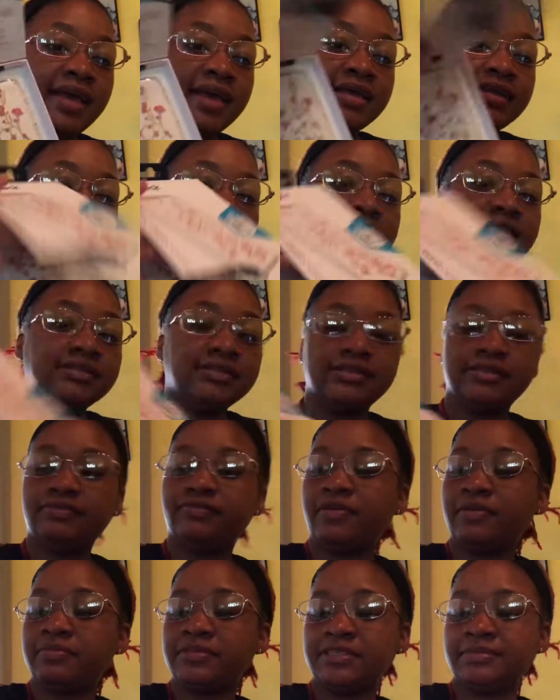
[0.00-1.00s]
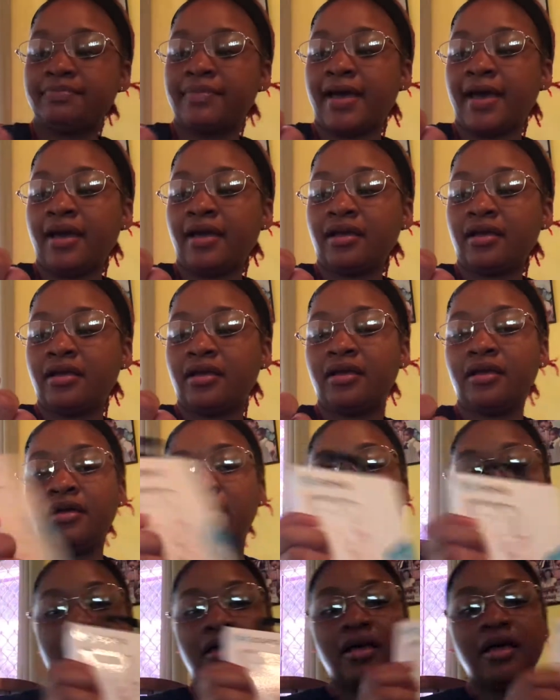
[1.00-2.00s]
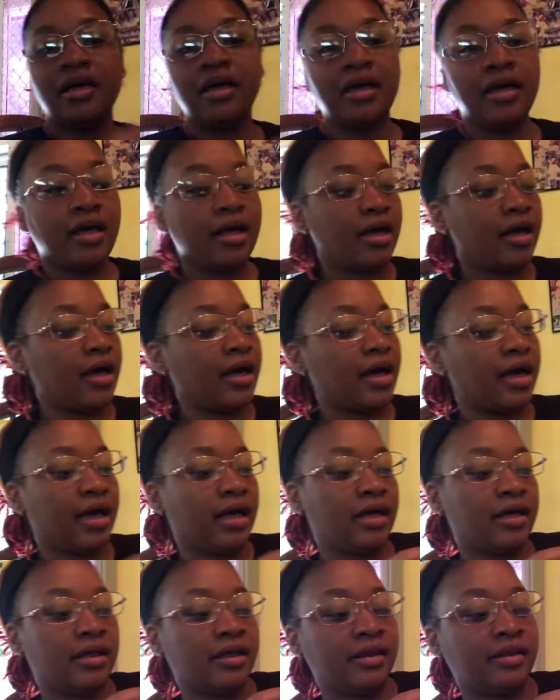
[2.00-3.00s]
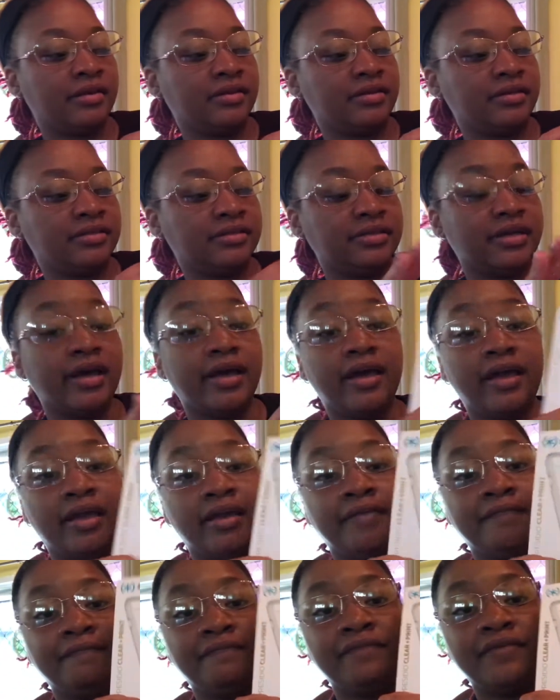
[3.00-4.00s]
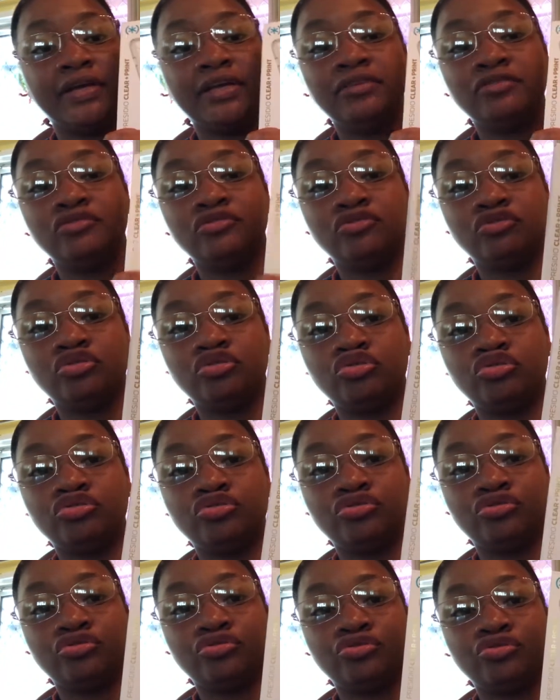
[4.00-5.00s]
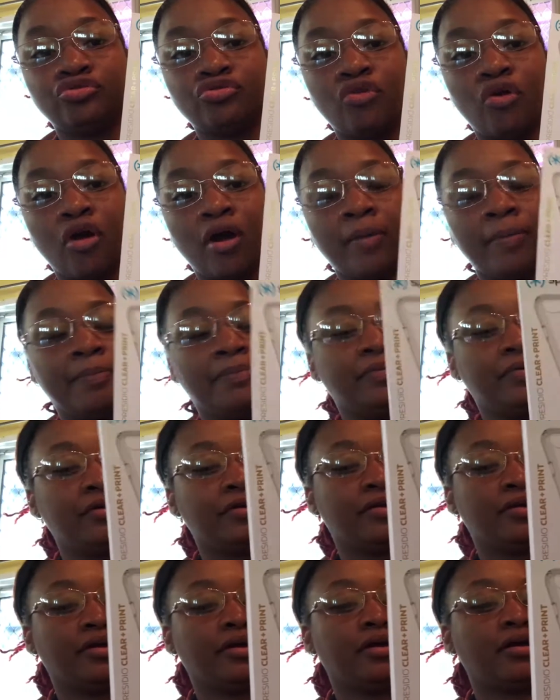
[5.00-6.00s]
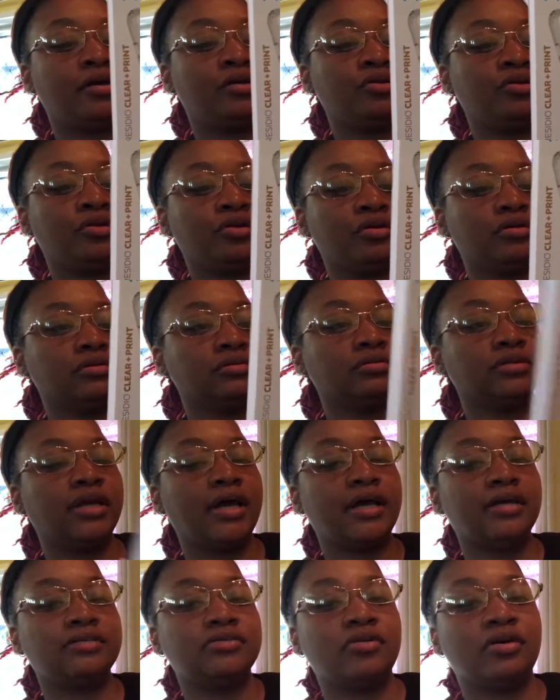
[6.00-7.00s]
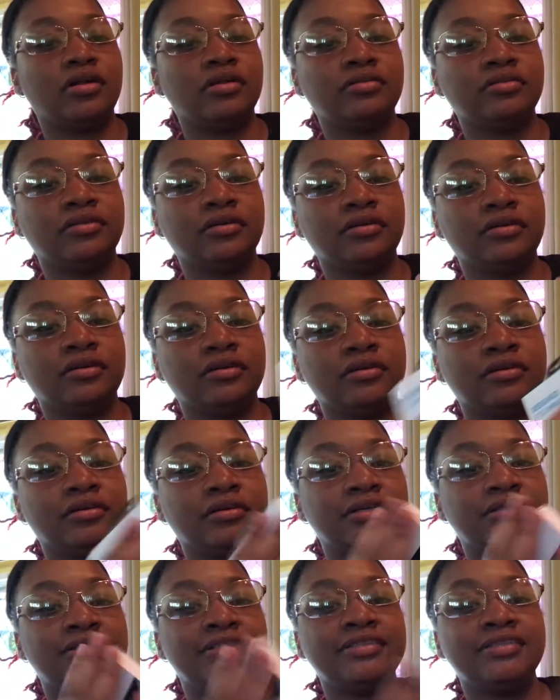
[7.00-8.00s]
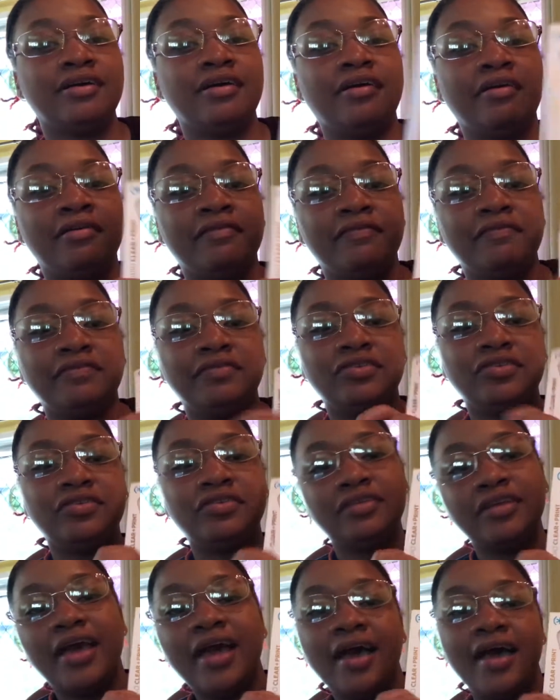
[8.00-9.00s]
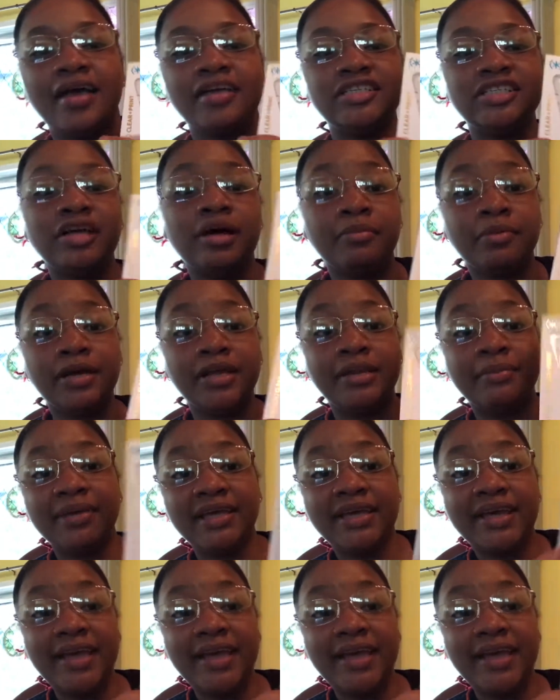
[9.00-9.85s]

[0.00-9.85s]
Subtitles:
case from Spec, and it's an 8-foot drop. You know, it has all the good stuff. Yeah, so I'm gonna be